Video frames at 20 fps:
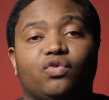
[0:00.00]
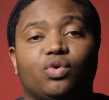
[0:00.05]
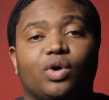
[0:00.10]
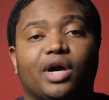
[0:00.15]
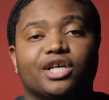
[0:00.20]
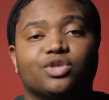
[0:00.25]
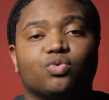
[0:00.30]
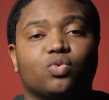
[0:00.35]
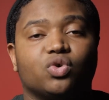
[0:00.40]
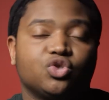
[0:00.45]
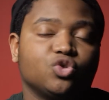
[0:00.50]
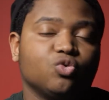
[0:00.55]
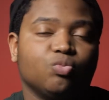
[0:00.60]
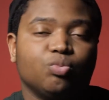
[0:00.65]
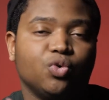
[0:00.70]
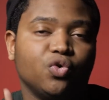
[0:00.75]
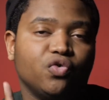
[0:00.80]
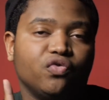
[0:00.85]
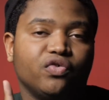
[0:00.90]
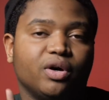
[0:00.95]
you guys want to
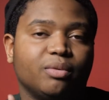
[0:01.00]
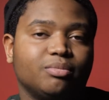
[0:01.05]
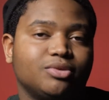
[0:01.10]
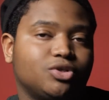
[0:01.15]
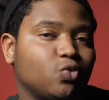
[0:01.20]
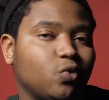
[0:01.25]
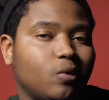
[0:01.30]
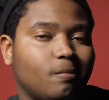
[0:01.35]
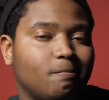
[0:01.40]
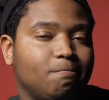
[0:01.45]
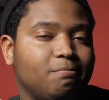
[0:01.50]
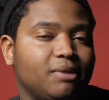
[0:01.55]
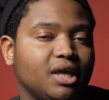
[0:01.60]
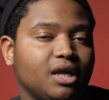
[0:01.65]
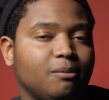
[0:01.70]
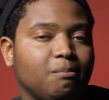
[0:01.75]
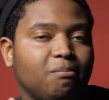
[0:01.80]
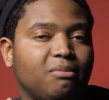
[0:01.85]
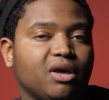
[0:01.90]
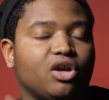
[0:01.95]
move up to a
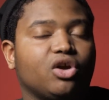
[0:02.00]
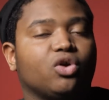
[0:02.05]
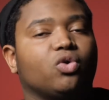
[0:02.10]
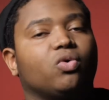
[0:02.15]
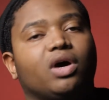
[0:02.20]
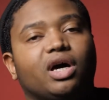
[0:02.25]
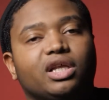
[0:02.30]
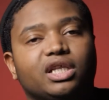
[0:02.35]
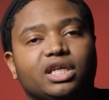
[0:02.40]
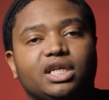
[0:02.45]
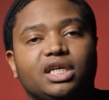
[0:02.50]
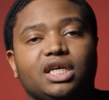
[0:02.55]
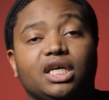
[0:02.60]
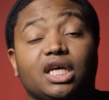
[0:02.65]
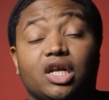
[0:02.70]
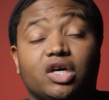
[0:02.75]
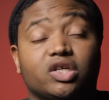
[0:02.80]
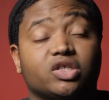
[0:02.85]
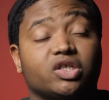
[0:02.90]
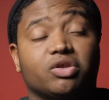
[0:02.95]
bit better quality and
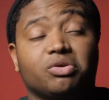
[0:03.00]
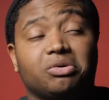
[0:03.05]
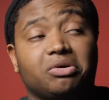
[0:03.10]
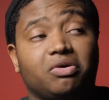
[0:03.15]
also throw